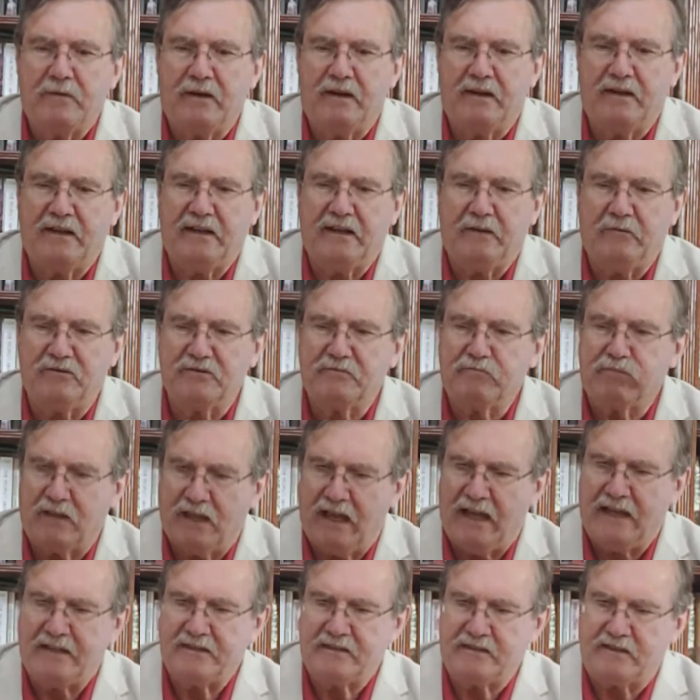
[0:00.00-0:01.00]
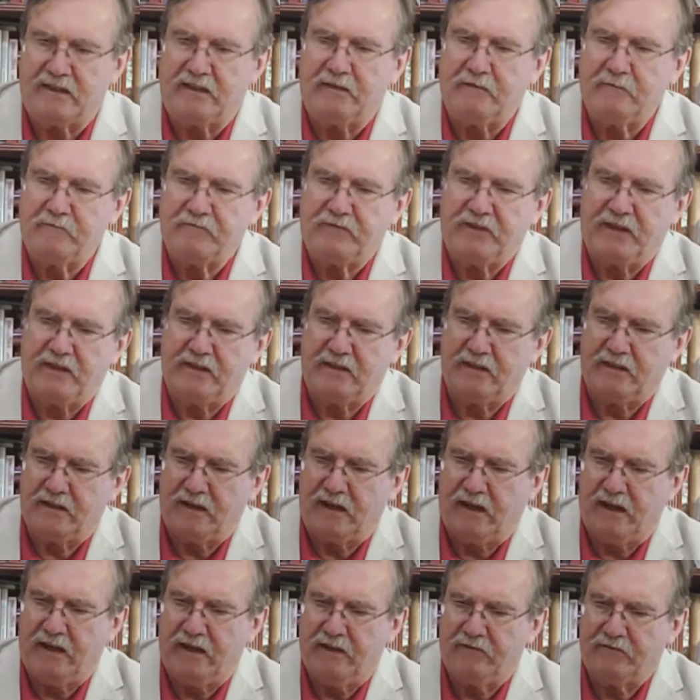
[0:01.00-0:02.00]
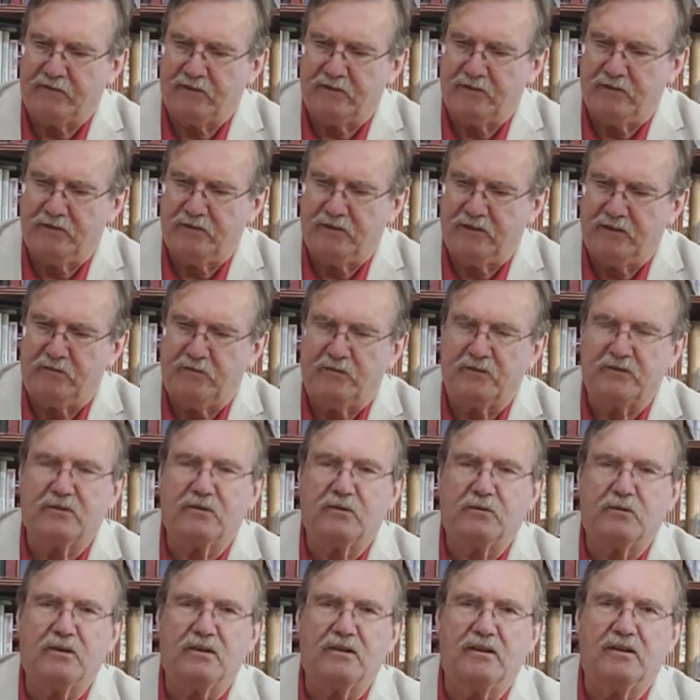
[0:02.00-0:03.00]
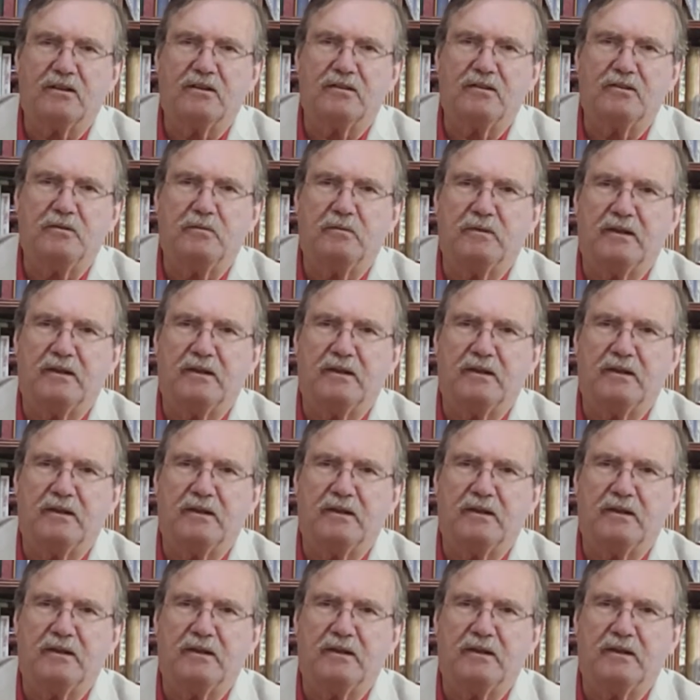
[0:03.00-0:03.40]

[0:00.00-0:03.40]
But it was plastic, and then I have glued it with Gorilla Glue,